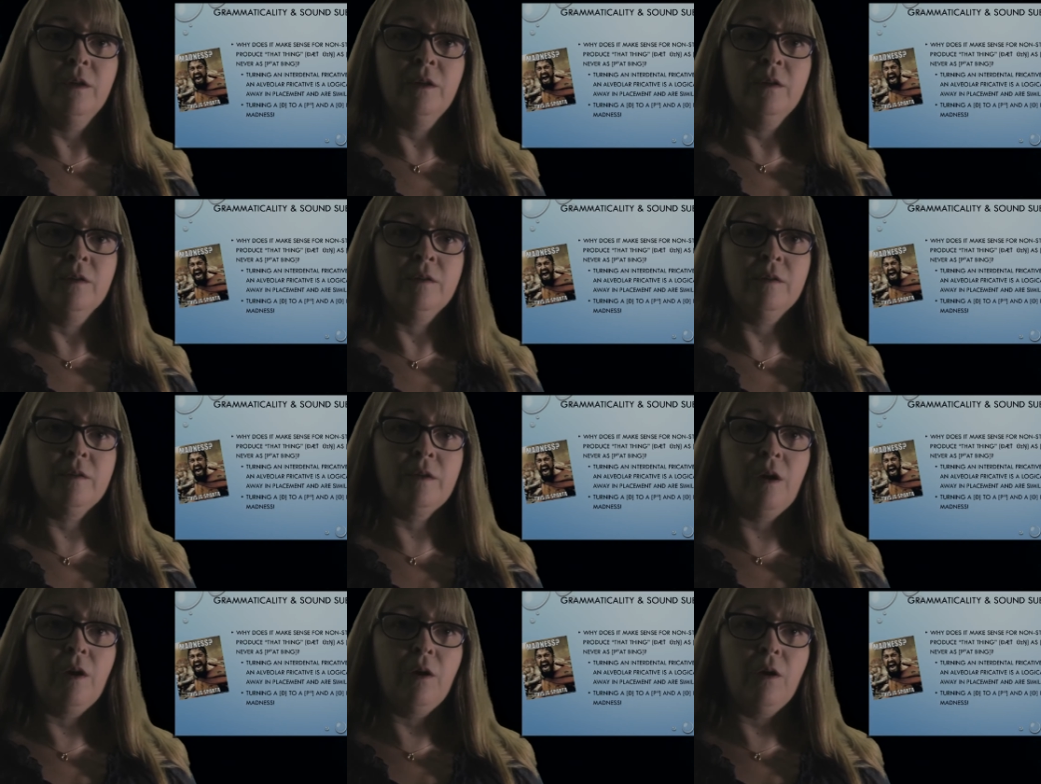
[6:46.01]

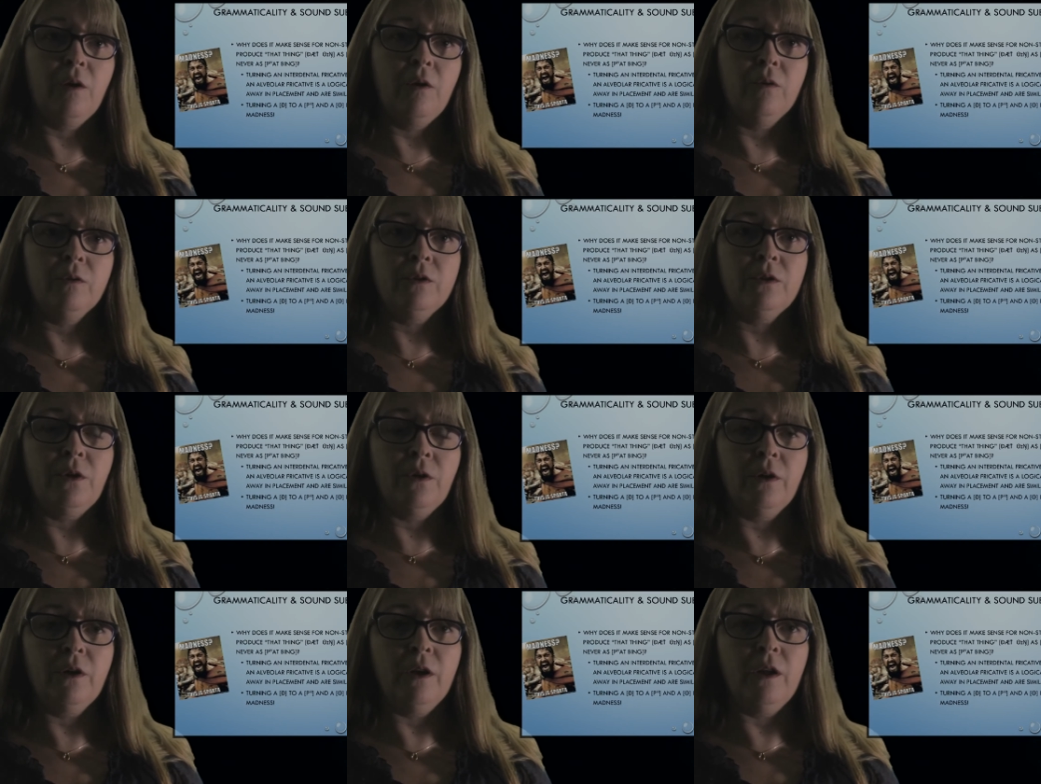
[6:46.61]
So
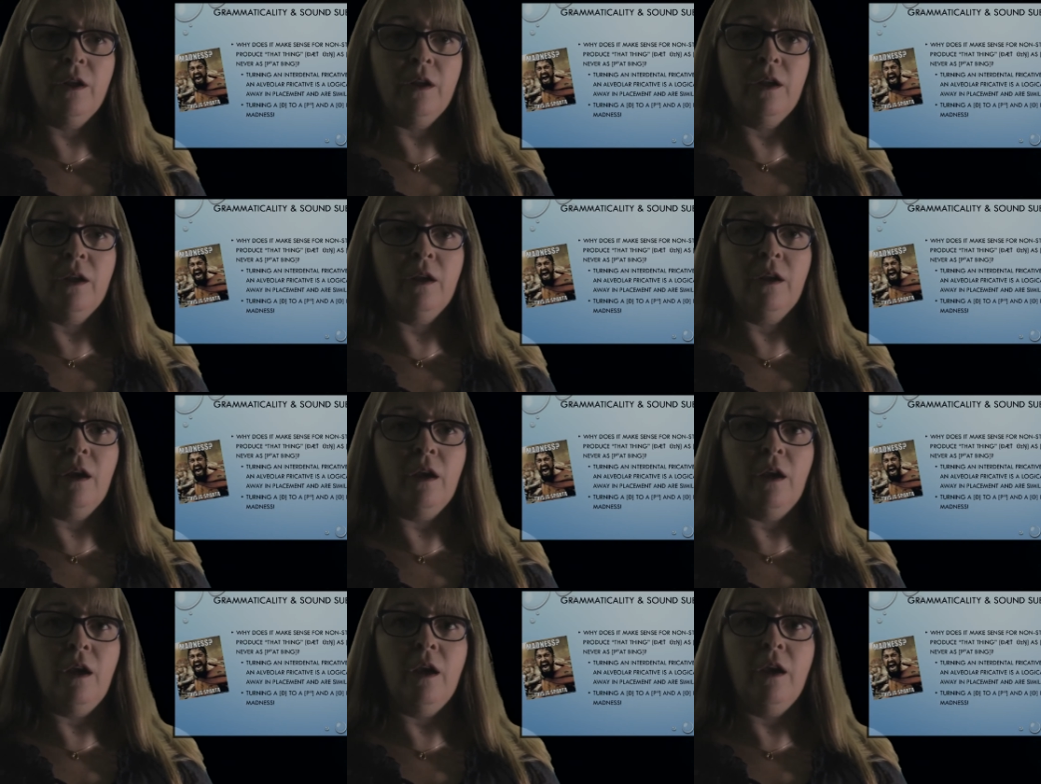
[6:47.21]

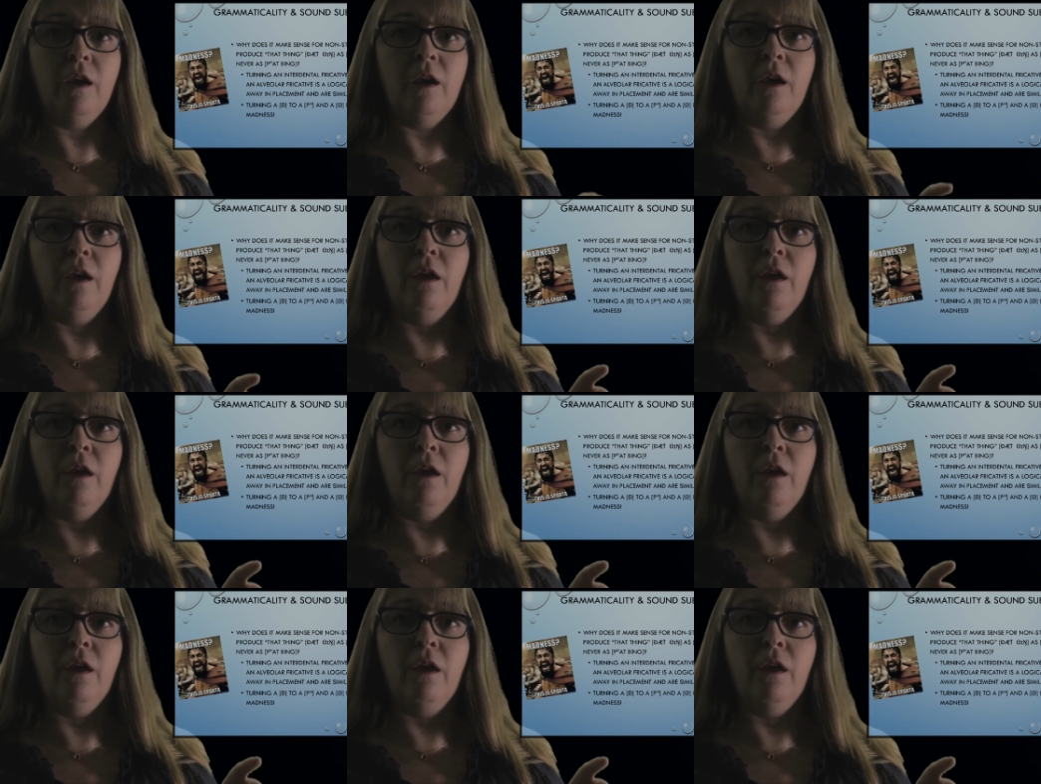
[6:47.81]
turning a